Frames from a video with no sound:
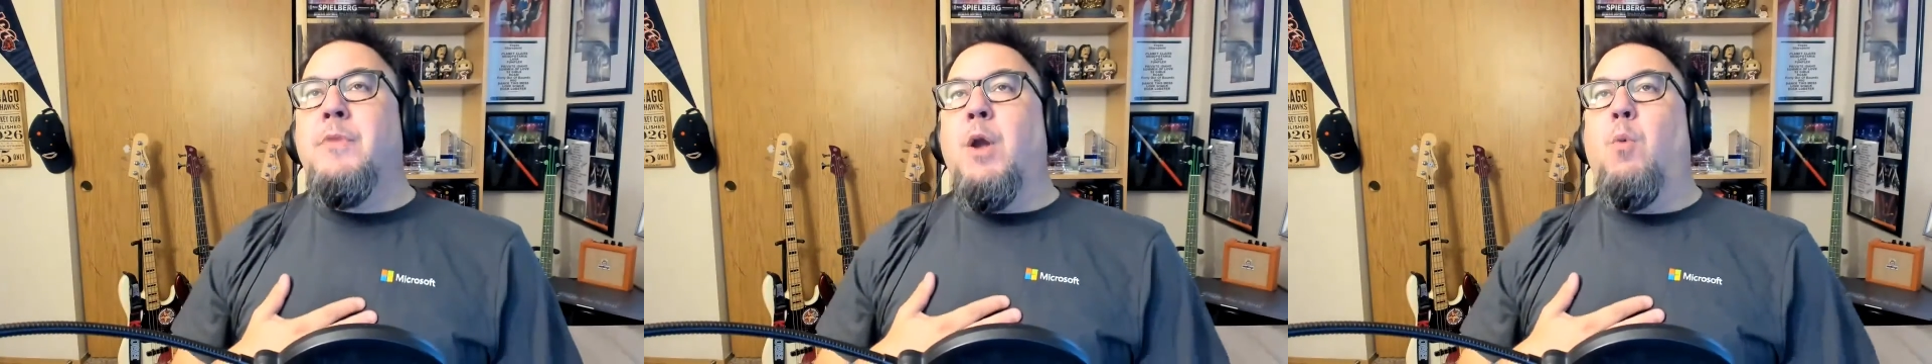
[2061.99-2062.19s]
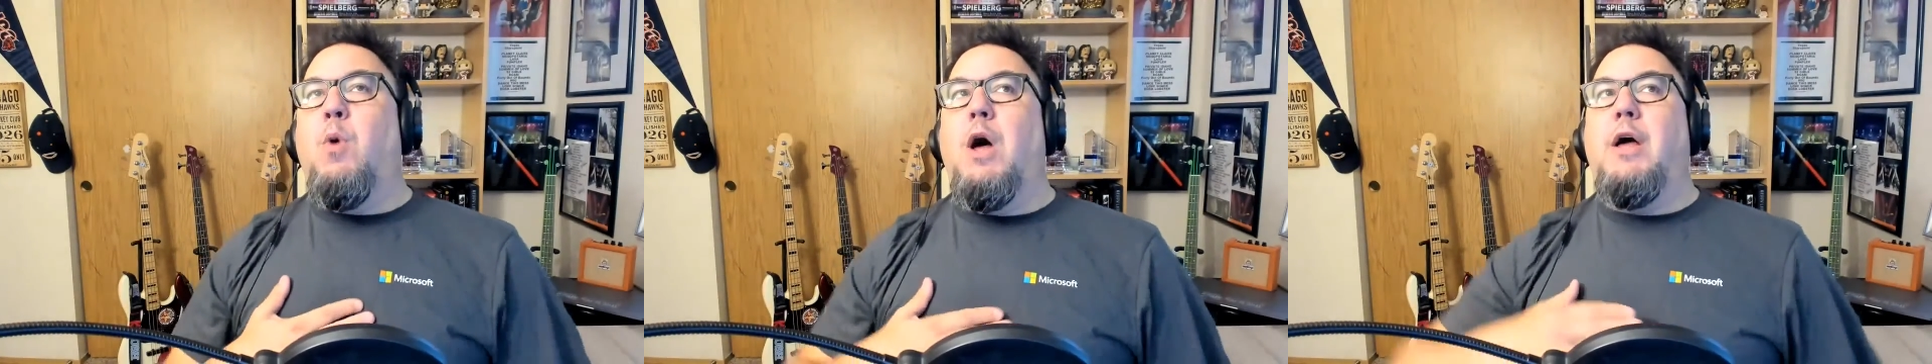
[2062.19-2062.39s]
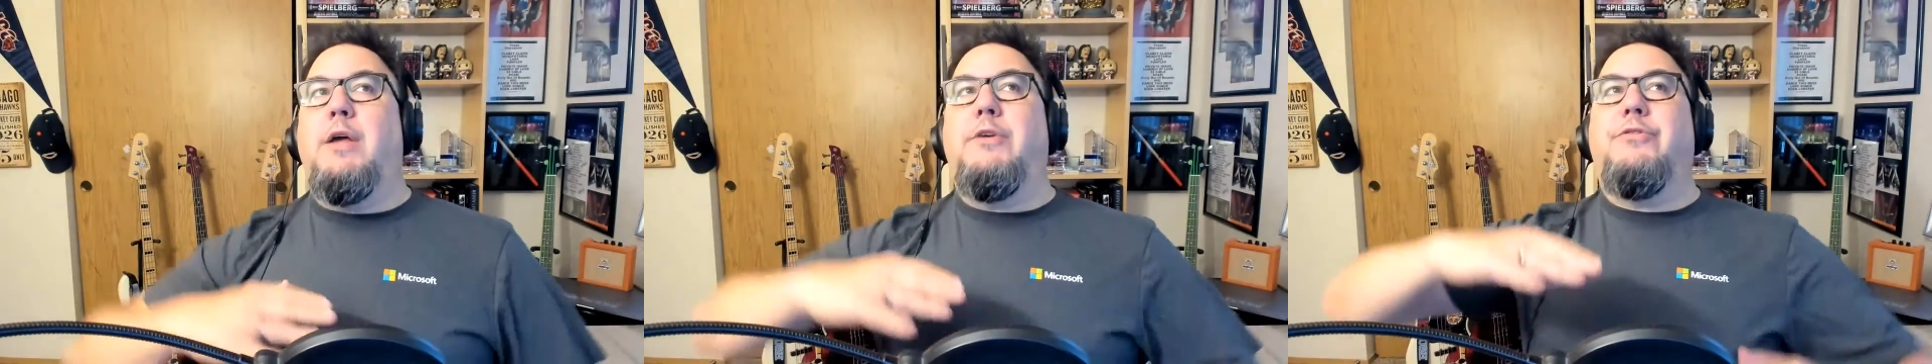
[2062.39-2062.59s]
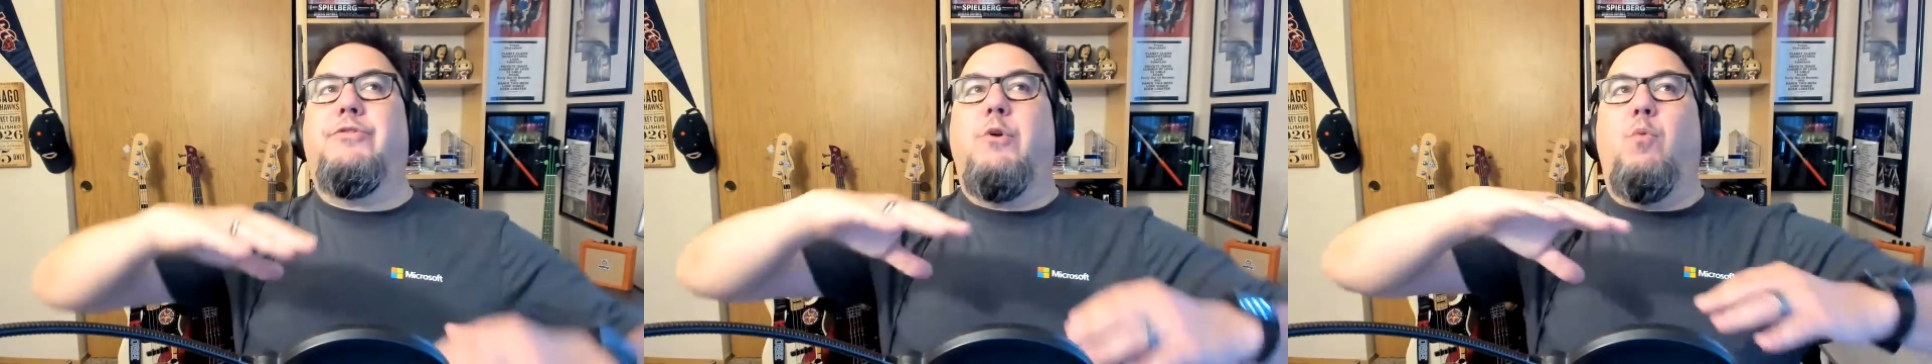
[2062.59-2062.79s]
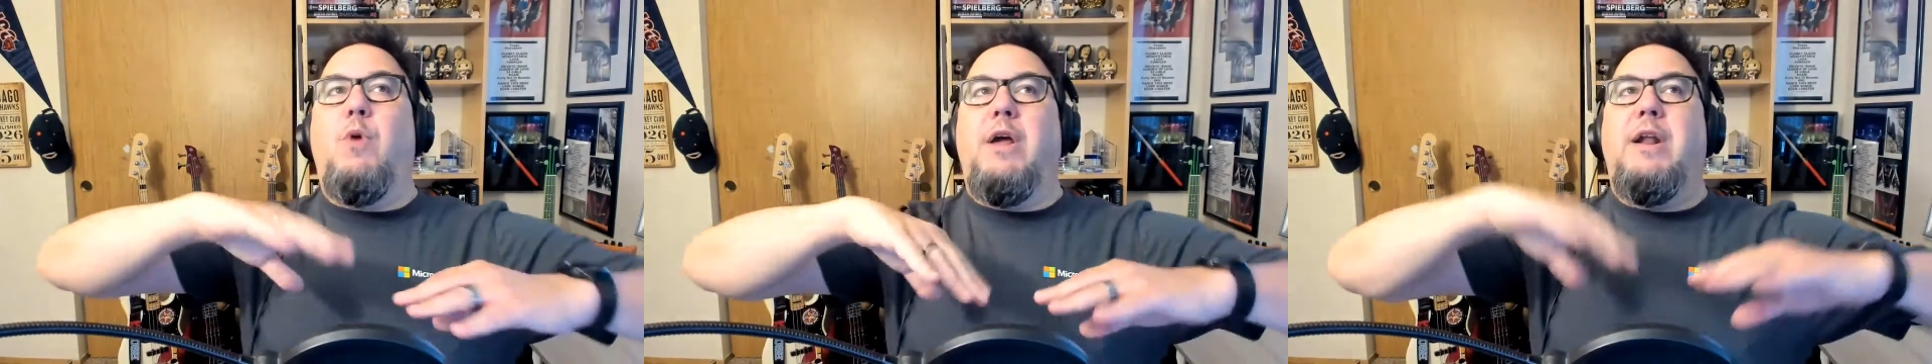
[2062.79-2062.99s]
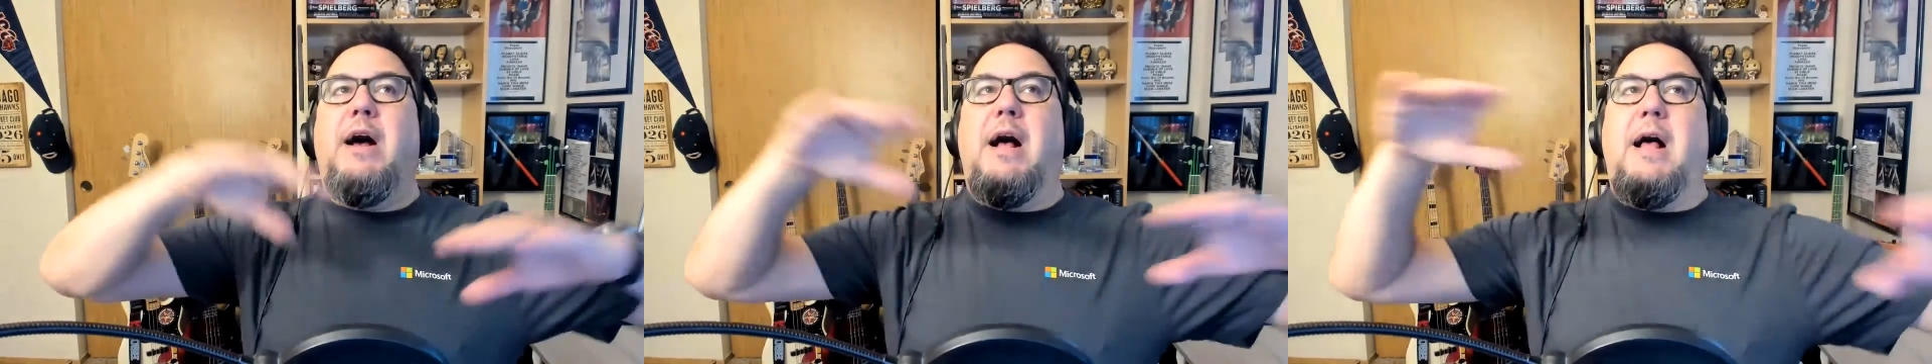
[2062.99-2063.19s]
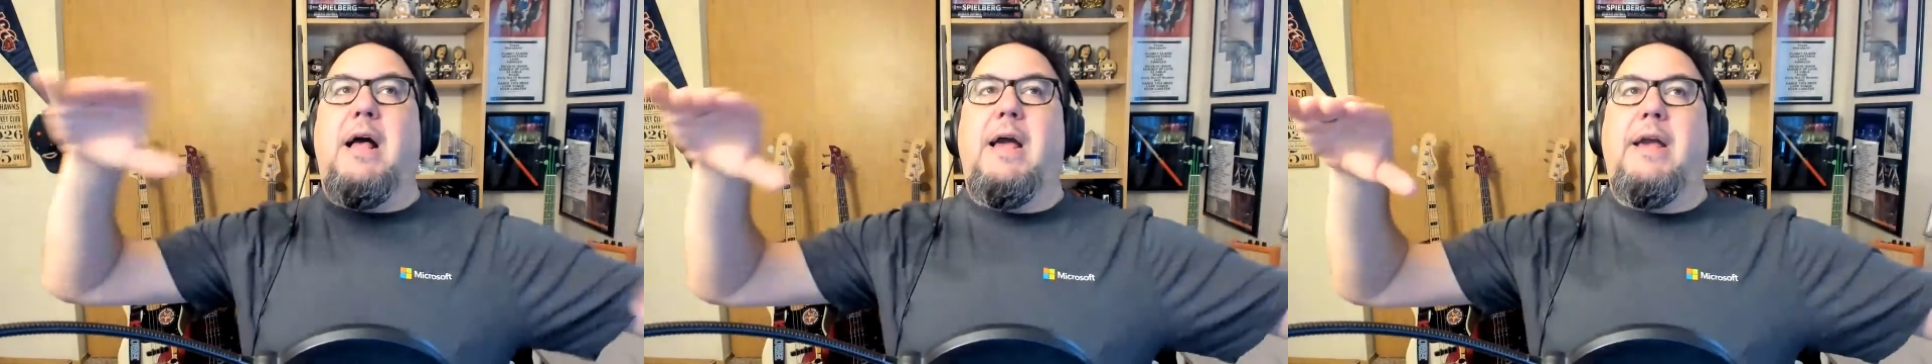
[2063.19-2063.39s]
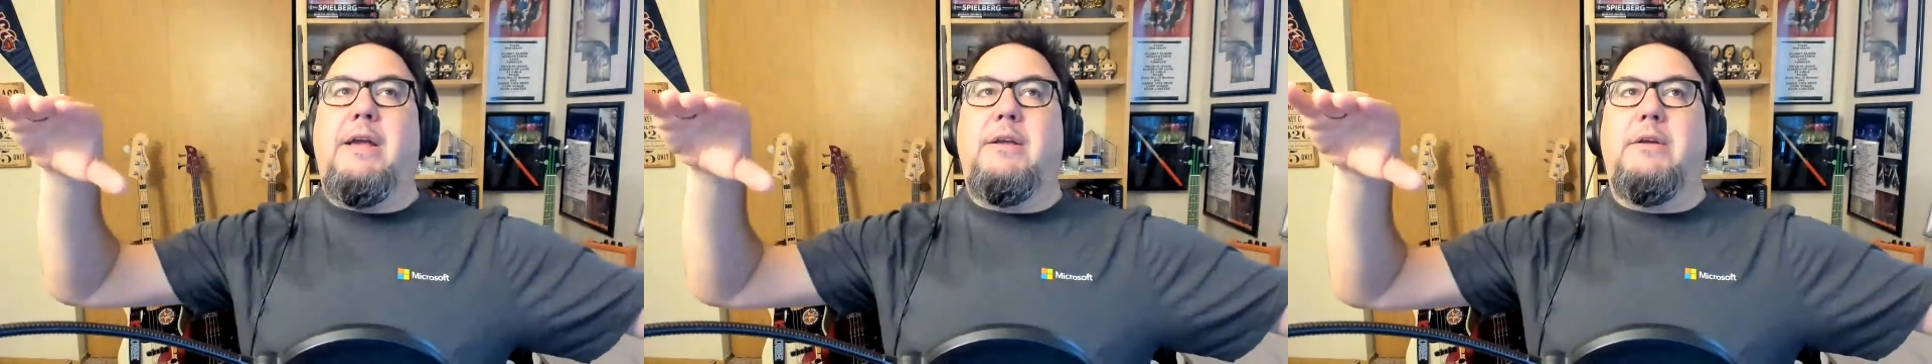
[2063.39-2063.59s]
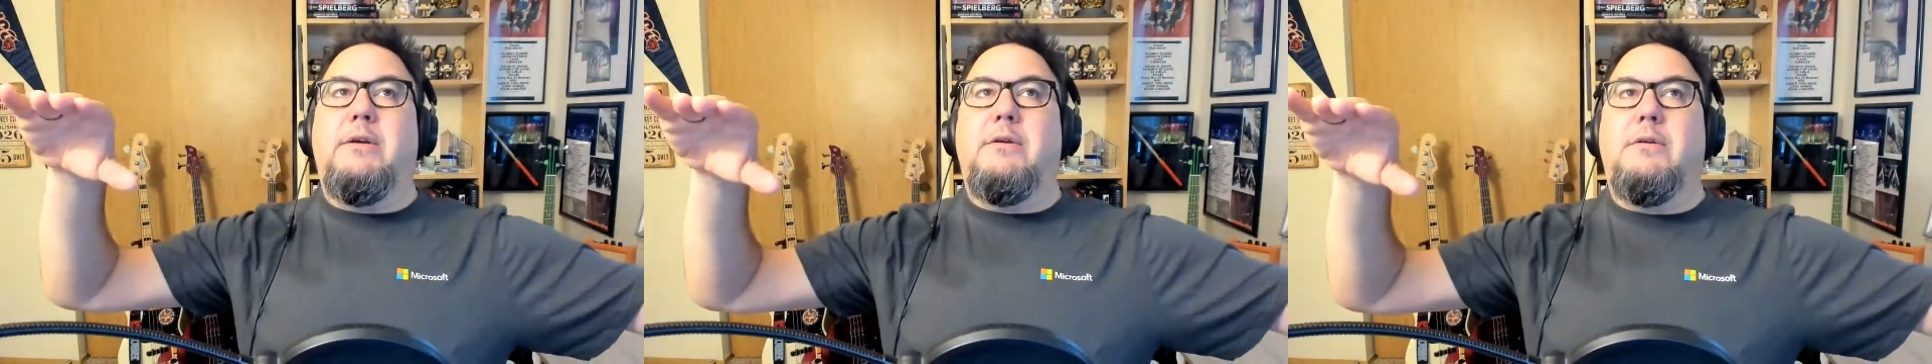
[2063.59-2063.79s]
was when I